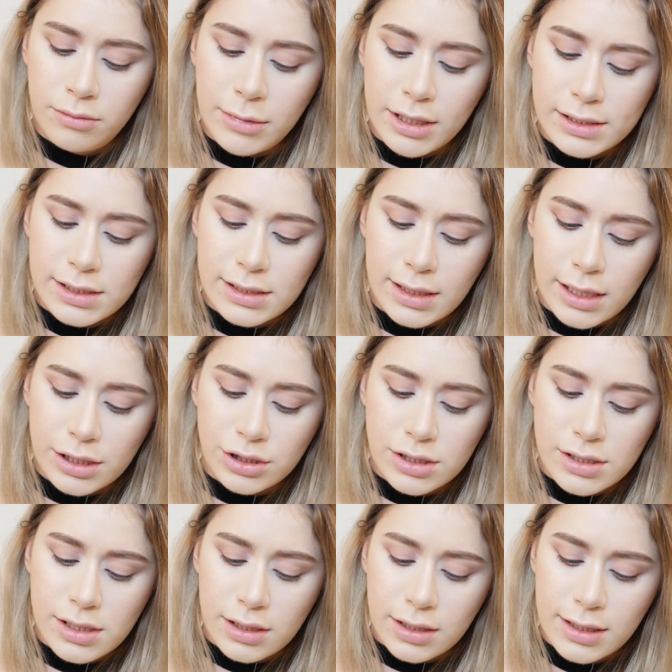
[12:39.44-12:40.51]
Makes the
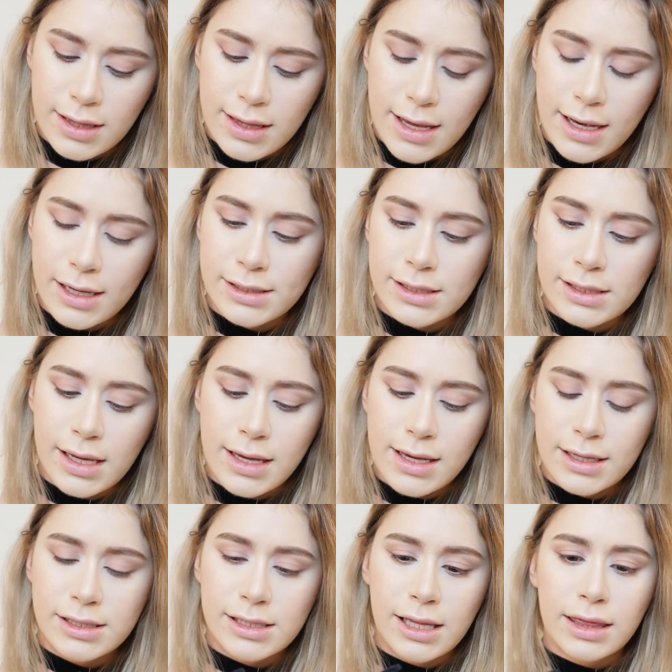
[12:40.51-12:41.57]
lashes look nice
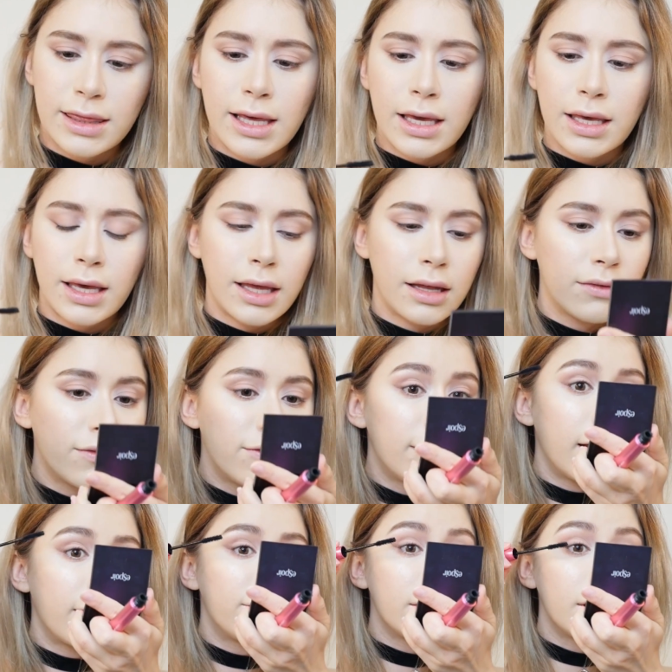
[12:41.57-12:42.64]
and thick and
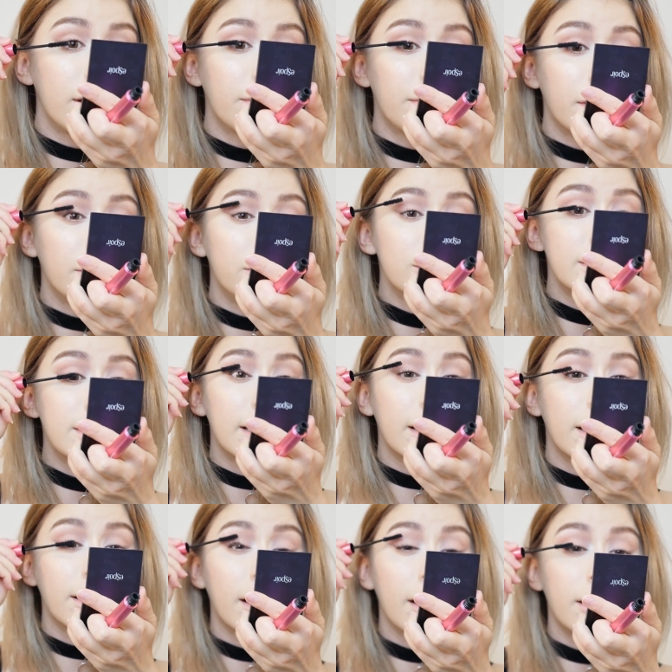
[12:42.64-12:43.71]
fluffy, but I'm just
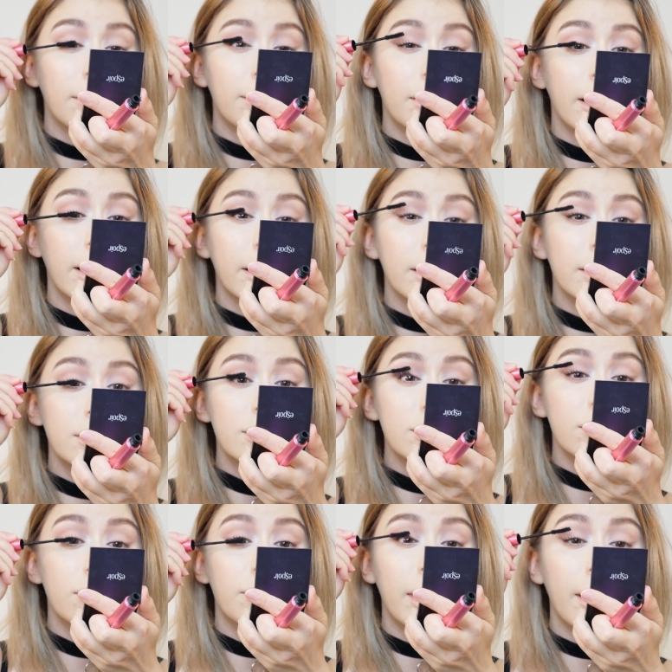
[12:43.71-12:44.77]
taking that and applying it
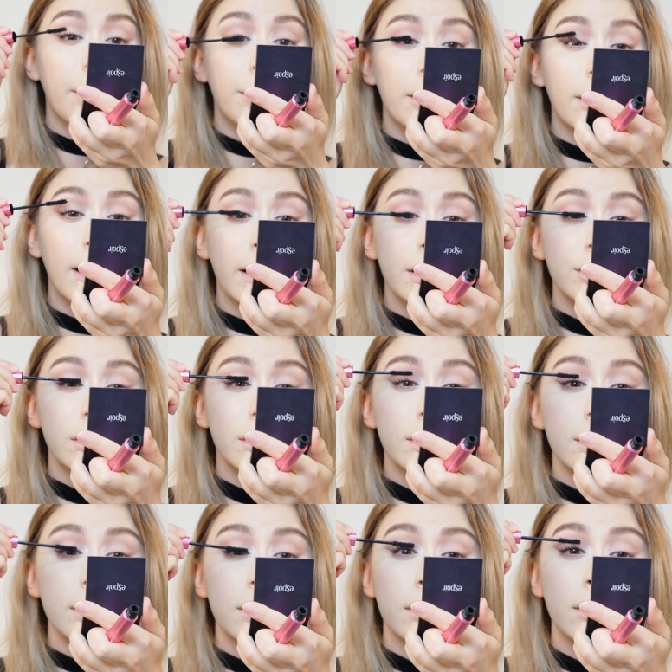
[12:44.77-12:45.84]
to my upper
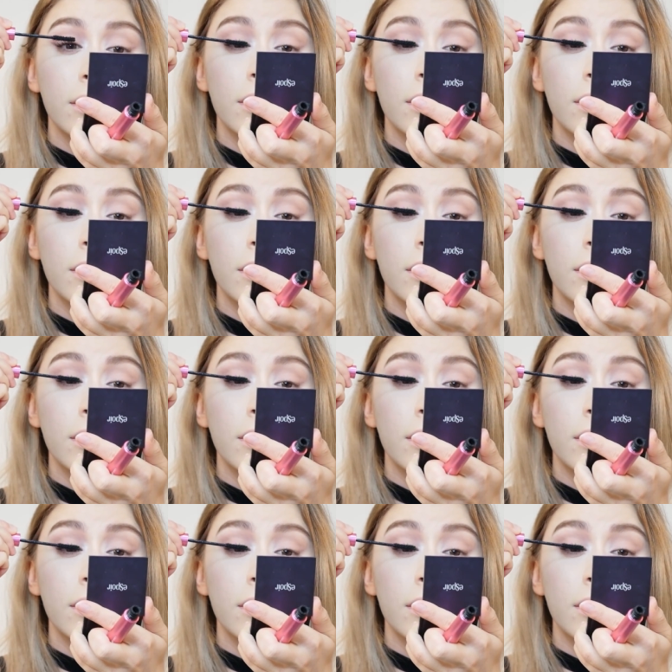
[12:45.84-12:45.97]
lashes.